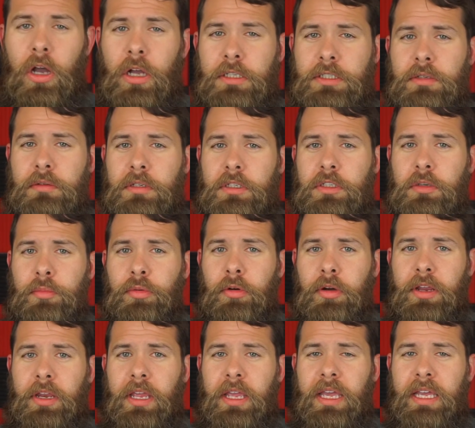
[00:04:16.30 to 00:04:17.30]
Also
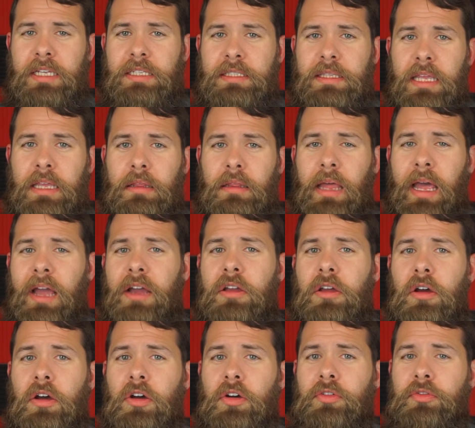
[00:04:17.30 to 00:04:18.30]
disappointing is the lack
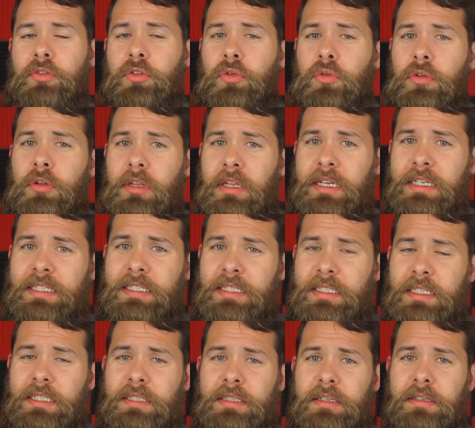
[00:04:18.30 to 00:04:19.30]
of Google
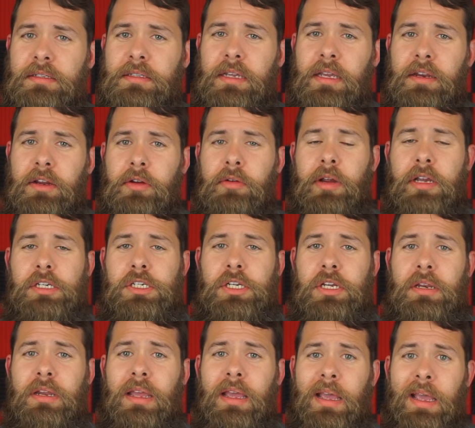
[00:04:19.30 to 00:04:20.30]
Assistant
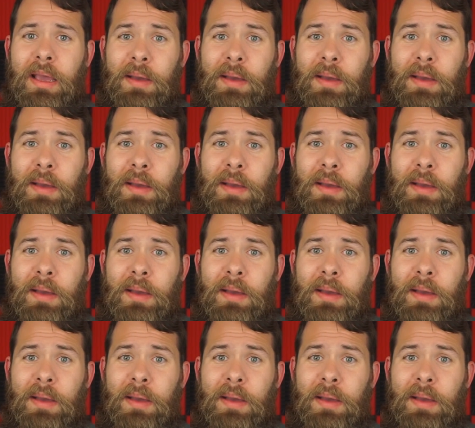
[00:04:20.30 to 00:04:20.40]
integration,